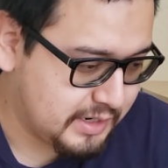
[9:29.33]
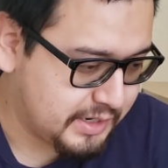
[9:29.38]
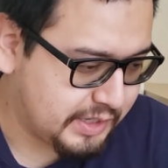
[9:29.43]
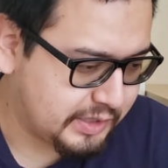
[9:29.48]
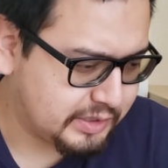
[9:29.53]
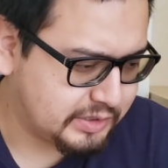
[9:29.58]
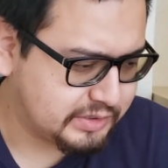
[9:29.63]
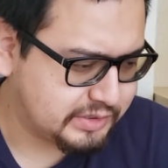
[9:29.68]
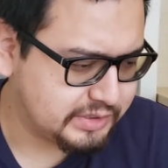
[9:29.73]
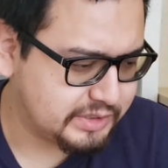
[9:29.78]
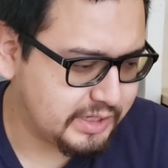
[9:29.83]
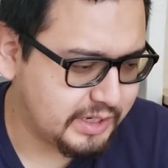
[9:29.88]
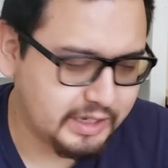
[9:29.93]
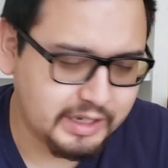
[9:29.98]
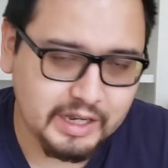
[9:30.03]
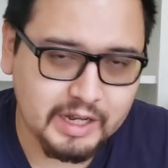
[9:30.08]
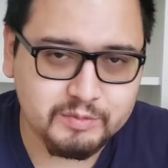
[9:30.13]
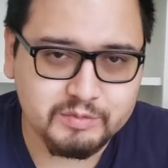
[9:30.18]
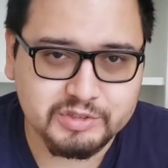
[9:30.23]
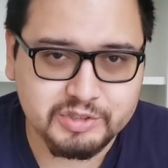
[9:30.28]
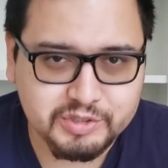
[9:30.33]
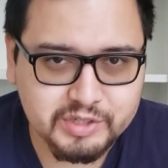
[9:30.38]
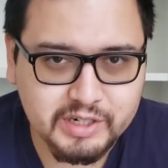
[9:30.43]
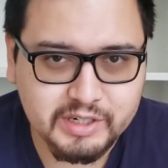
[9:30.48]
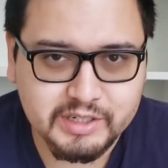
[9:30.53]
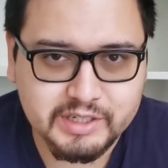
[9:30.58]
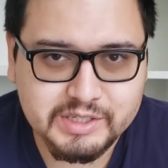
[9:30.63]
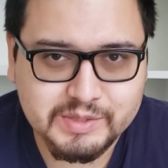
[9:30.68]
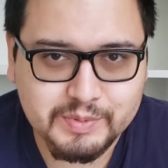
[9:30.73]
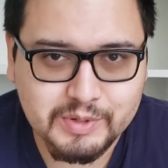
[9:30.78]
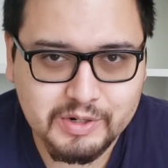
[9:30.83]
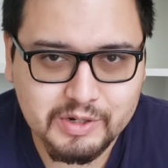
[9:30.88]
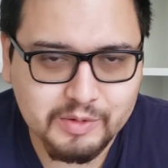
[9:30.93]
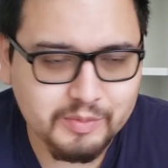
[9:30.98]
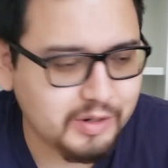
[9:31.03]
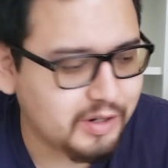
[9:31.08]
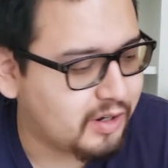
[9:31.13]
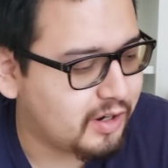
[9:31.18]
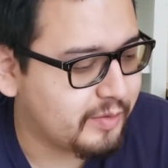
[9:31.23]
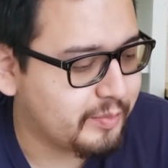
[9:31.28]
I was like, I'm gonna train this
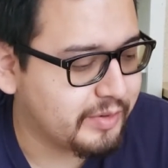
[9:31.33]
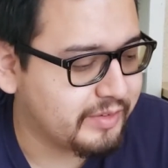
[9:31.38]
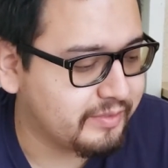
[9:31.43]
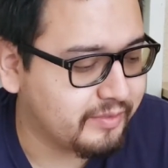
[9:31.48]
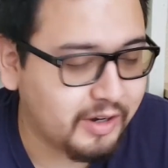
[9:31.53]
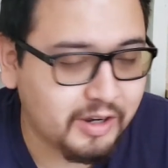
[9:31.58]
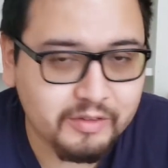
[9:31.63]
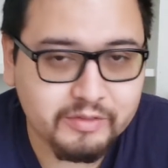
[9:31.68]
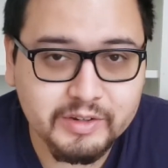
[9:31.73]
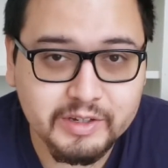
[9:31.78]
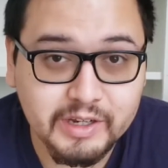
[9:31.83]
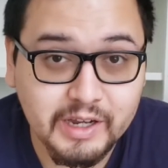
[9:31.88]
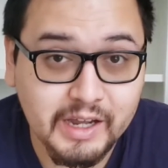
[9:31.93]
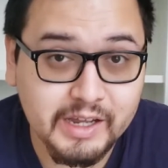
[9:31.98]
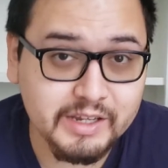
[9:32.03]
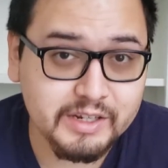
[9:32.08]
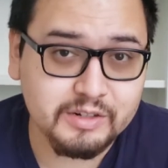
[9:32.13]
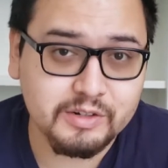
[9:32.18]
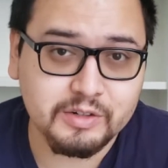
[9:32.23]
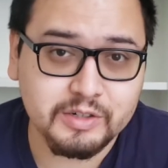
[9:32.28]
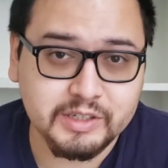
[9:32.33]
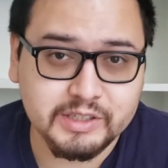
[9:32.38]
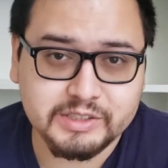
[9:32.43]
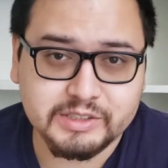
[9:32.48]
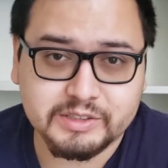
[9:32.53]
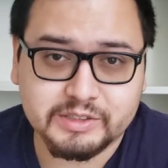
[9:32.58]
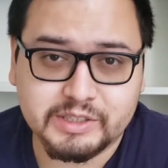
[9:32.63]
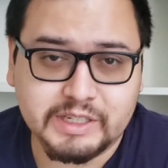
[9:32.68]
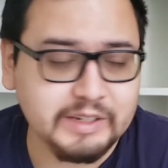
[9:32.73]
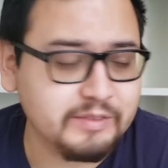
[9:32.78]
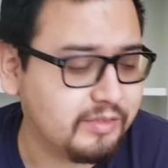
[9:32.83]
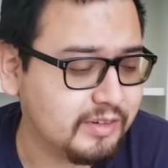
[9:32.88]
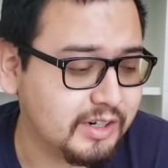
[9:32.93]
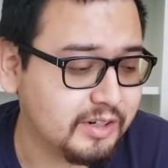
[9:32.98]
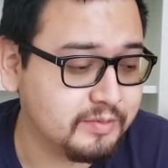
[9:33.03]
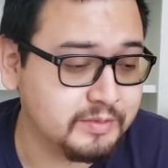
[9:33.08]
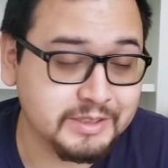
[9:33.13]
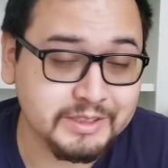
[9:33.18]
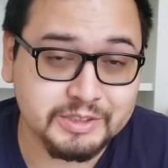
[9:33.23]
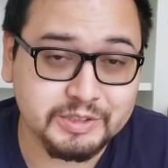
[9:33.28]
Pokemon. I'm evolving. I didn't know it
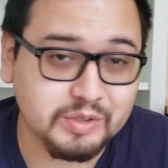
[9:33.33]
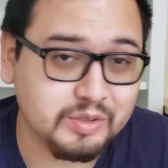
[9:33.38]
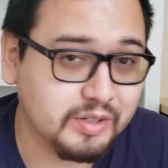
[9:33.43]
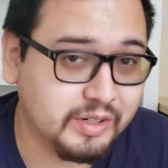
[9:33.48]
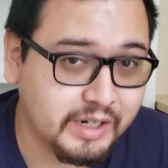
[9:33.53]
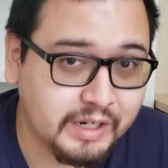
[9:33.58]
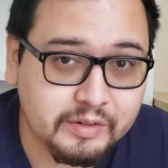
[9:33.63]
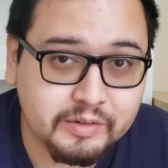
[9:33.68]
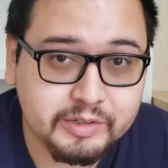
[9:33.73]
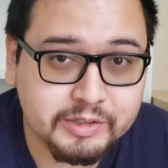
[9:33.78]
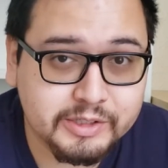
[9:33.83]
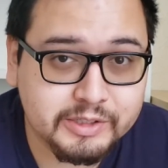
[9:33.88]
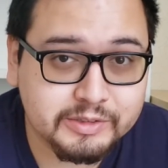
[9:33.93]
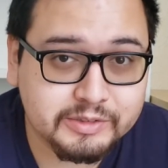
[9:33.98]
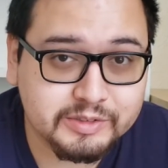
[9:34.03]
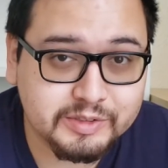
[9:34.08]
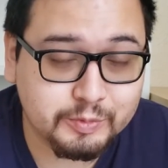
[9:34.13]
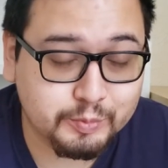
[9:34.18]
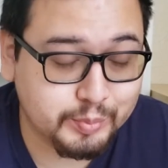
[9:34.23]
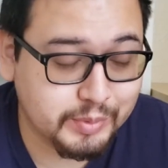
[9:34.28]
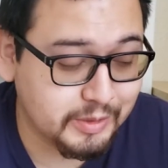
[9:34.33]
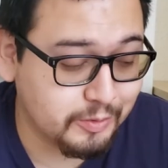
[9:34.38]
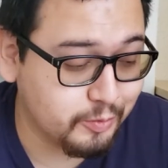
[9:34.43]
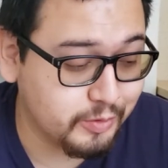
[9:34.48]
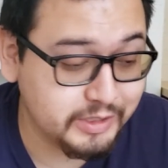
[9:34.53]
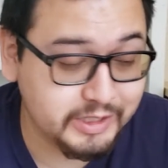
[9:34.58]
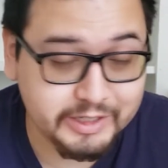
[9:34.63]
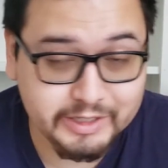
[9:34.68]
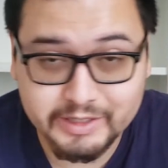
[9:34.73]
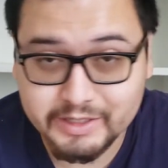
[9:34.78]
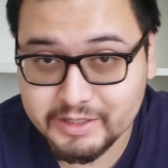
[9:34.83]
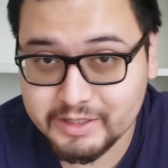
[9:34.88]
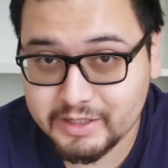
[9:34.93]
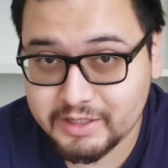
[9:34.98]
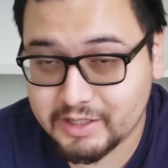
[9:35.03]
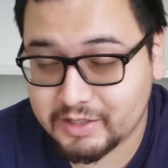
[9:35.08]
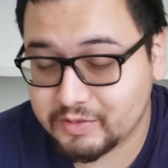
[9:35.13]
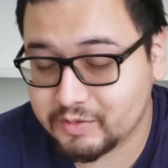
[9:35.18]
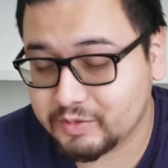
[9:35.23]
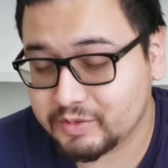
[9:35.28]
evolved into a Gyarados, but when it did,
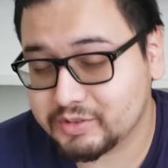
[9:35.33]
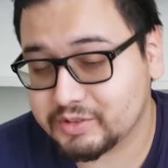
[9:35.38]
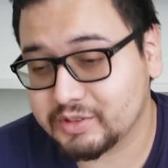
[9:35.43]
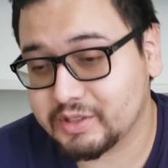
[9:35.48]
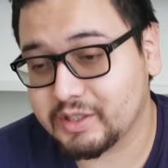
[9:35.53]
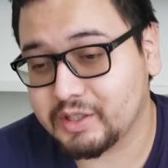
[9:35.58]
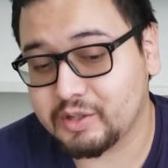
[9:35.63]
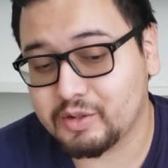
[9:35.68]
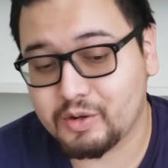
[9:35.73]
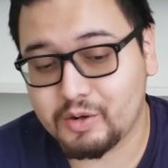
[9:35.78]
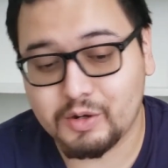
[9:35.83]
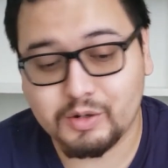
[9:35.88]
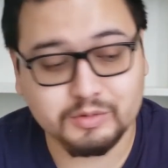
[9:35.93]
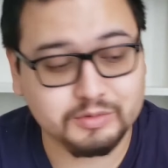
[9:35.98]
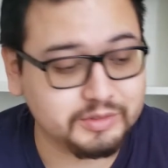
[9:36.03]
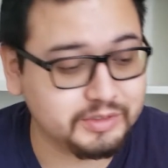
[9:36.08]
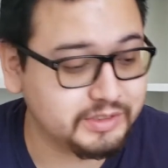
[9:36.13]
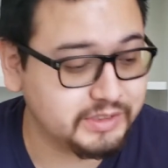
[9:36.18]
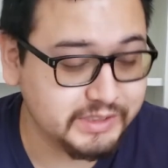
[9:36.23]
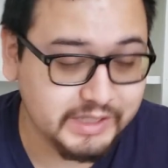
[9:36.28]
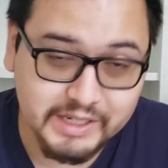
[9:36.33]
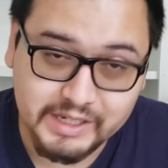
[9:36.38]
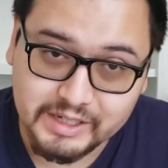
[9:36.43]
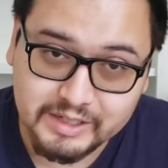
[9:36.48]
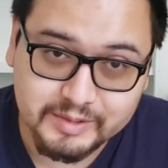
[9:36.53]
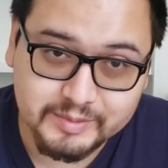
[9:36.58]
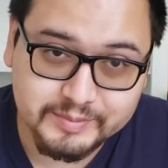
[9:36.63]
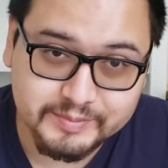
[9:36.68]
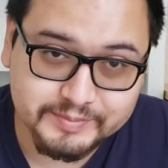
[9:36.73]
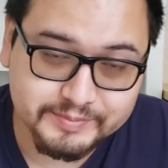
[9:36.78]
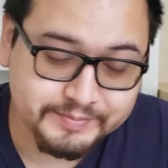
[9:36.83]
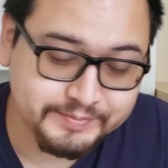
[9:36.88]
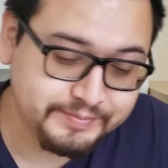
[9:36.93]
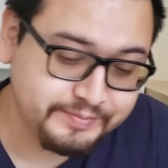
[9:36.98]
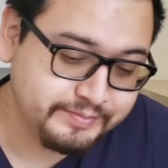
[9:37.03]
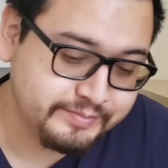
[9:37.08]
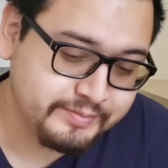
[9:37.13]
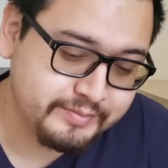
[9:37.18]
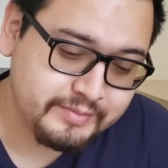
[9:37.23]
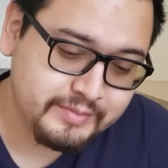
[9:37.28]
I was like, oh snap!
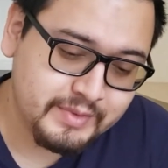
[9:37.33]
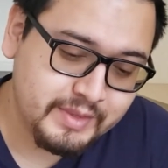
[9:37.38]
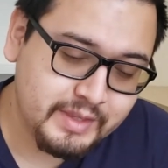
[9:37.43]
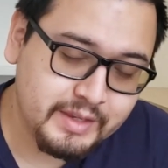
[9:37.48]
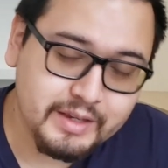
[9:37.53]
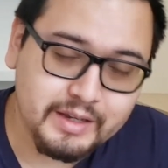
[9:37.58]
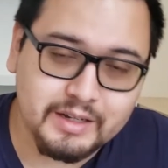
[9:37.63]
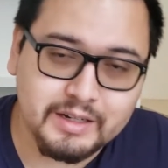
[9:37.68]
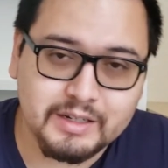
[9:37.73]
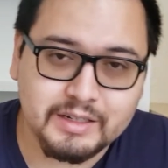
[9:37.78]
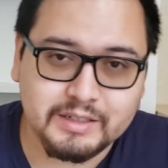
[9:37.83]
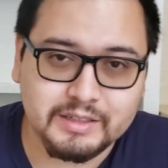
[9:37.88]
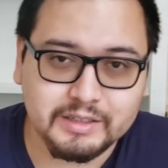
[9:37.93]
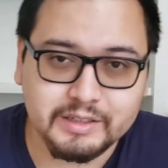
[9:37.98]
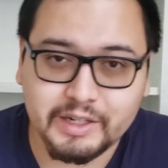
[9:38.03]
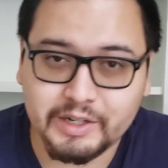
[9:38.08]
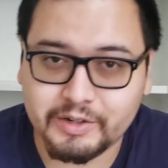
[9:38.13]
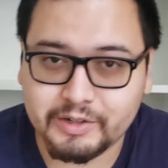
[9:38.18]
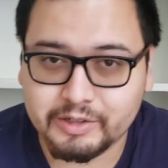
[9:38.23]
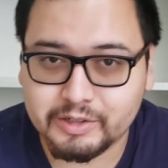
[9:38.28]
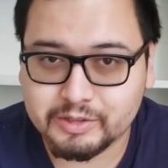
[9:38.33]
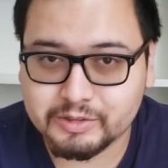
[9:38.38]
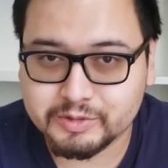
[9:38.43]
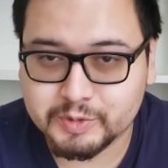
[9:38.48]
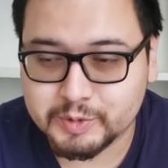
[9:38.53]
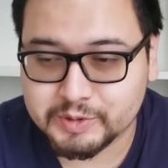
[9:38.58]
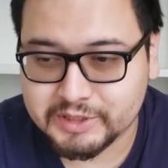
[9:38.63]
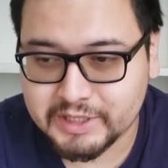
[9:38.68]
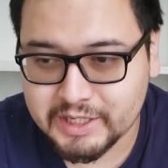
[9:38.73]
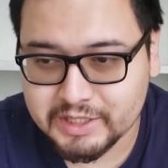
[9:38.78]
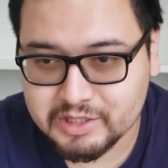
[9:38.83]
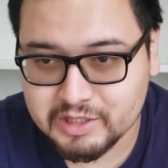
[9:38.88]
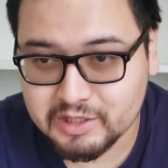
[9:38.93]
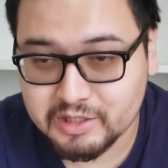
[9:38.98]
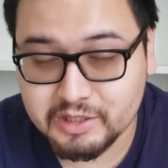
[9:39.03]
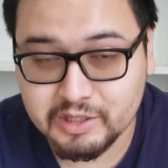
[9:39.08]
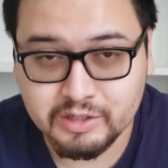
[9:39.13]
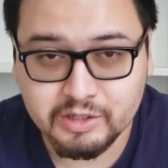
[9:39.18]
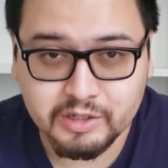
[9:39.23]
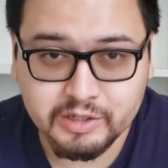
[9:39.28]
Uh, Gyarados was actually
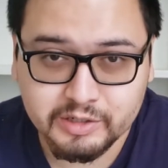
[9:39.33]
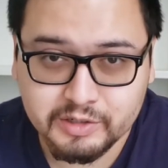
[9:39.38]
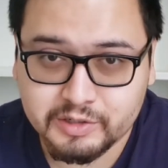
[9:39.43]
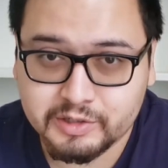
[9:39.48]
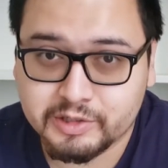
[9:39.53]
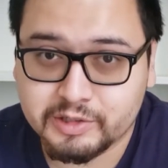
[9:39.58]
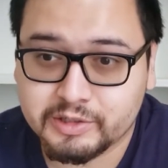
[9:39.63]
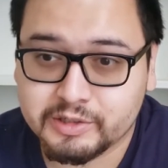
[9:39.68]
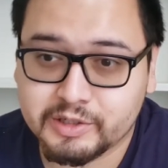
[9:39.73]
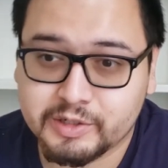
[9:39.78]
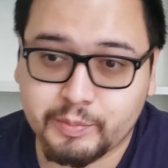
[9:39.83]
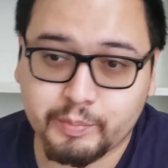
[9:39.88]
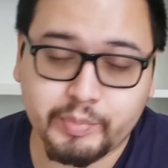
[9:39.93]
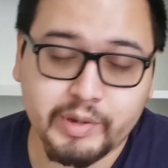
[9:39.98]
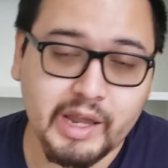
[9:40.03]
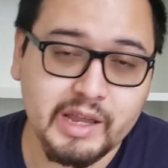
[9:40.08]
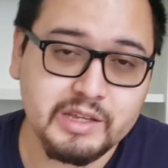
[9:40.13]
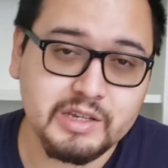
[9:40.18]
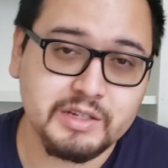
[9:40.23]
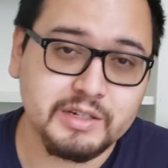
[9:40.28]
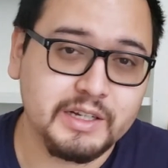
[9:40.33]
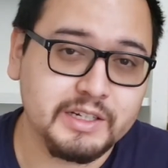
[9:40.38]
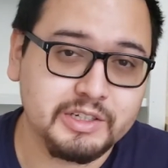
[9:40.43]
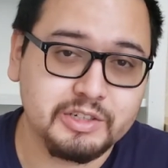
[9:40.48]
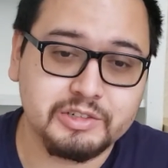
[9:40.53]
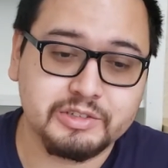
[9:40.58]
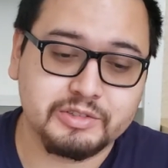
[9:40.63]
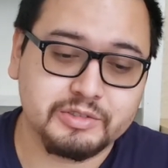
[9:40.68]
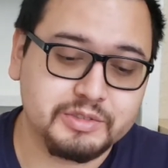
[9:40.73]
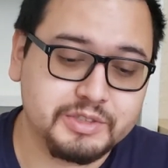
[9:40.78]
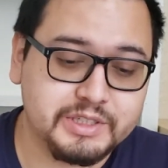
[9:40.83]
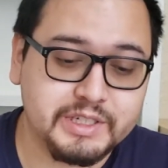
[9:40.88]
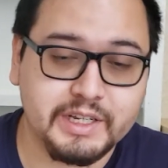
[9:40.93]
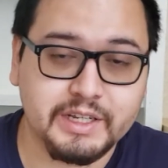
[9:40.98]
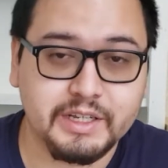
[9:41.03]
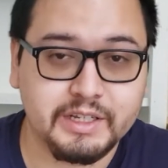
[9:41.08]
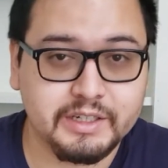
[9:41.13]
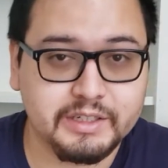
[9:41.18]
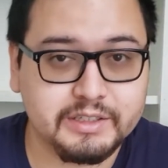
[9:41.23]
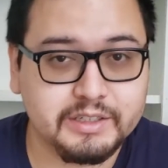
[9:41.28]
another companion I used to
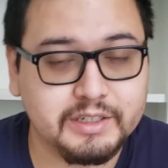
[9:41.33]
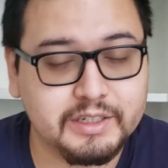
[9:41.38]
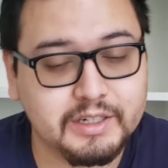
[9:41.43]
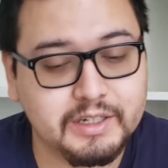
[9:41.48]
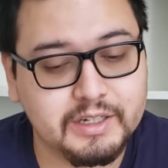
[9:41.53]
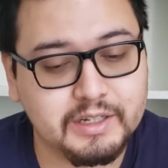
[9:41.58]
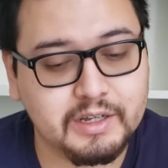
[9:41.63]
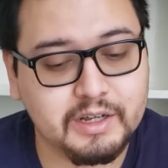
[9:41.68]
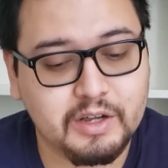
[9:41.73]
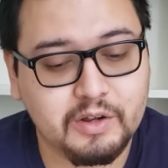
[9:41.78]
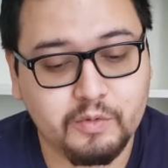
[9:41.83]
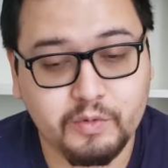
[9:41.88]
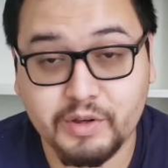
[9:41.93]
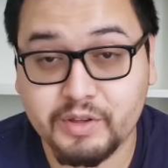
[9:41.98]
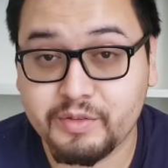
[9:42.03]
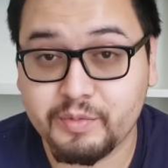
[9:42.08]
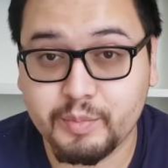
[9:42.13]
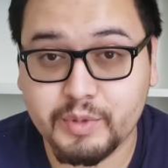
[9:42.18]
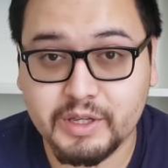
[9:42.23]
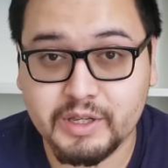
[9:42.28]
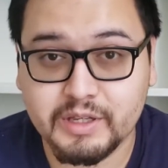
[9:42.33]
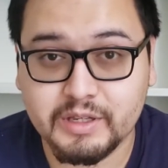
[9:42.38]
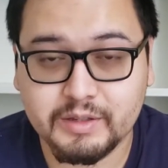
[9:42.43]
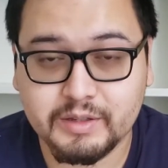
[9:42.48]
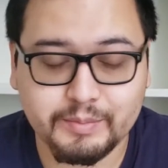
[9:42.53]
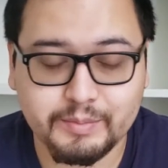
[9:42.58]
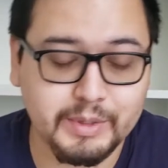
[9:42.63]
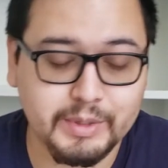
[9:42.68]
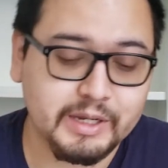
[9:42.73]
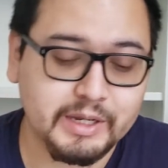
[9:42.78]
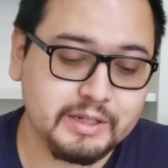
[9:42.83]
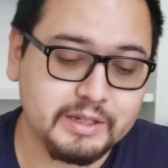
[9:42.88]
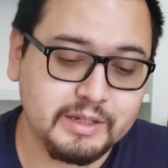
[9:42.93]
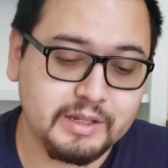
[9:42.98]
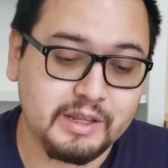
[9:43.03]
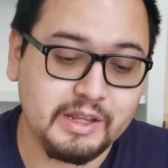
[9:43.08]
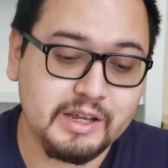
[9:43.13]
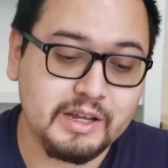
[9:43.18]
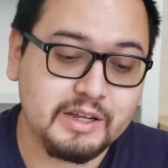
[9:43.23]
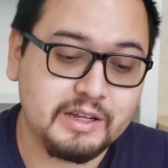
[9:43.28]
take with me back in
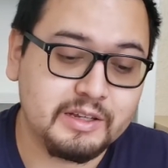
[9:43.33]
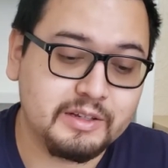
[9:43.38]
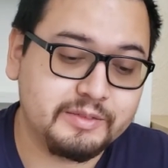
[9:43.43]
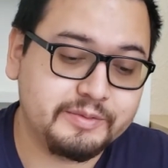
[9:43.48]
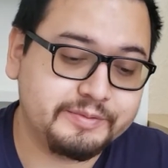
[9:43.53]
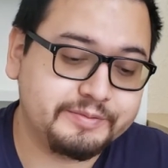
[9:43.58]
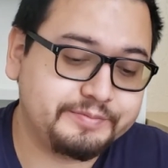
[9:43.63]
the day.